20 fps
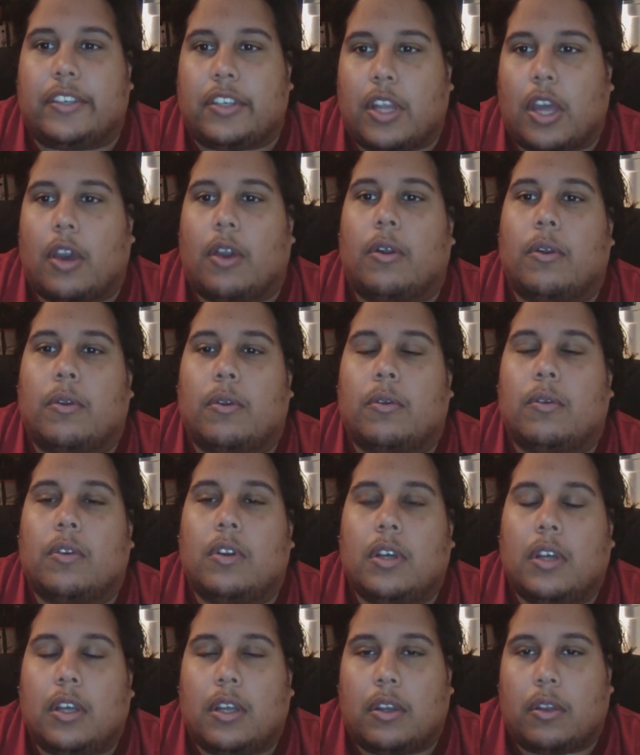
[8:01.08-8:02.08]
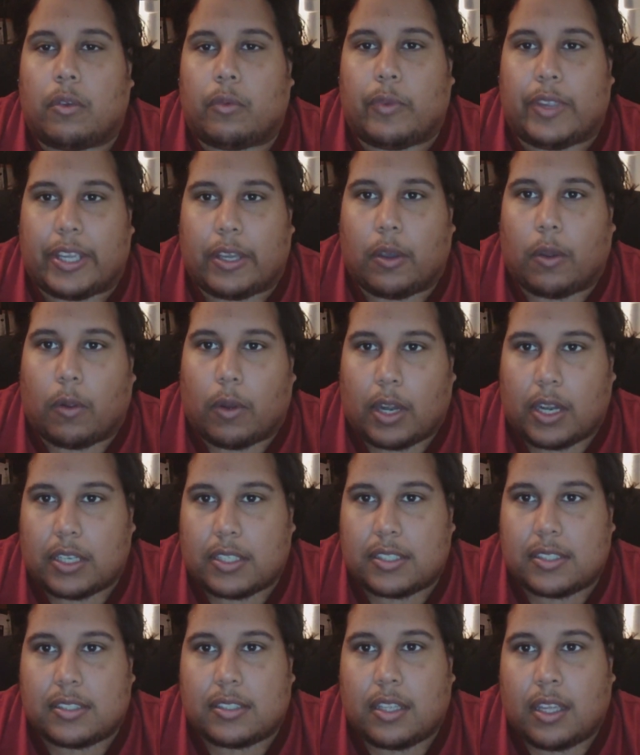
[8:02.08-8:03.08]
no
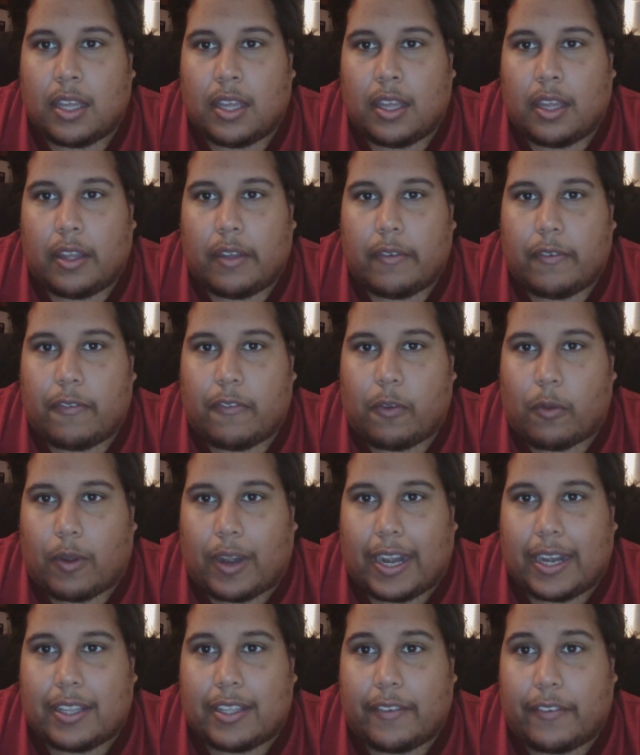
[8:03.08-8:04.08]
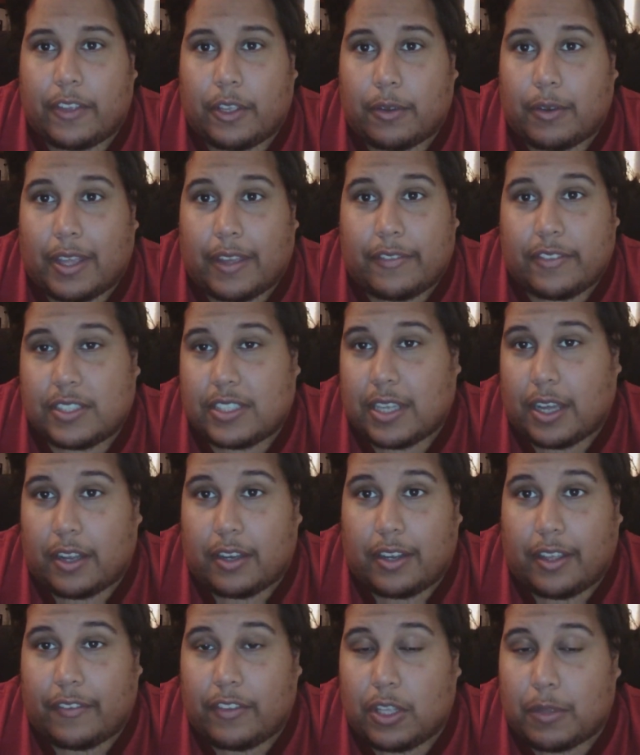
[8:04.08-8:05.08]
recourse for it. If you
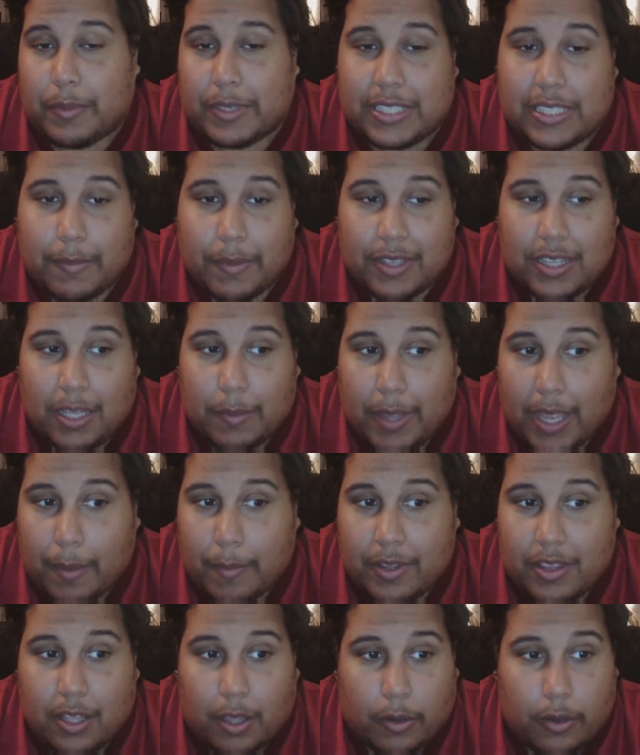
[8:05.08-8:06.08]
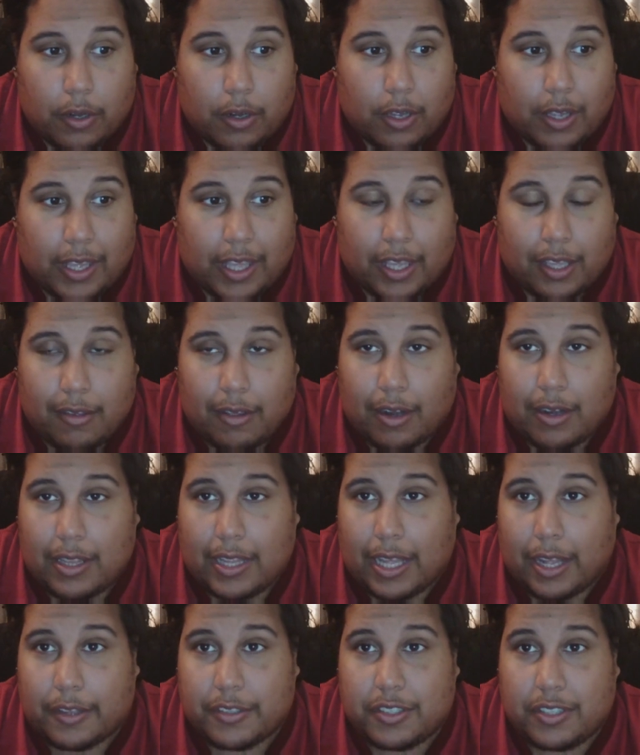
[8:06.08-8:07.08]
missed a monthly payment, the owner could kick you out of
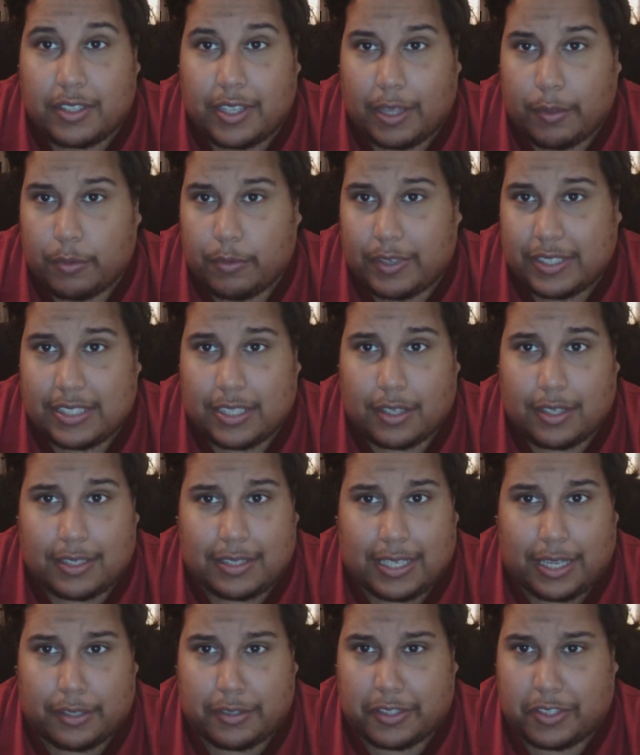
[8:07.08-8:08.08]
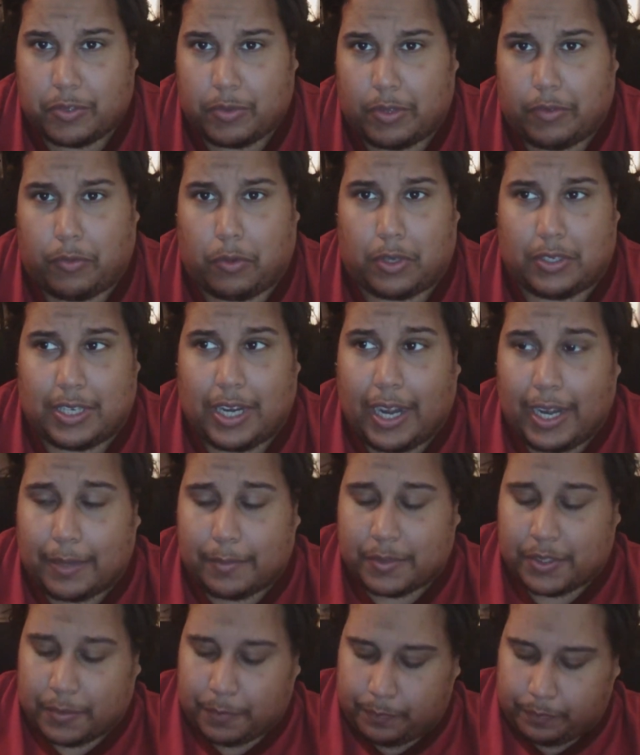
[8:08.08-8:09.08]
the house, and they would resell these houses 3-4
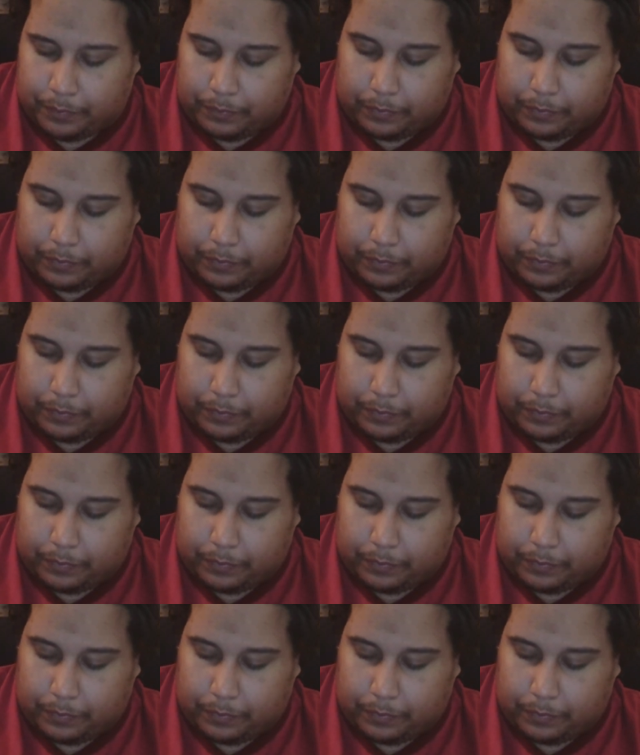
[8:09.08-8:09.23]
times.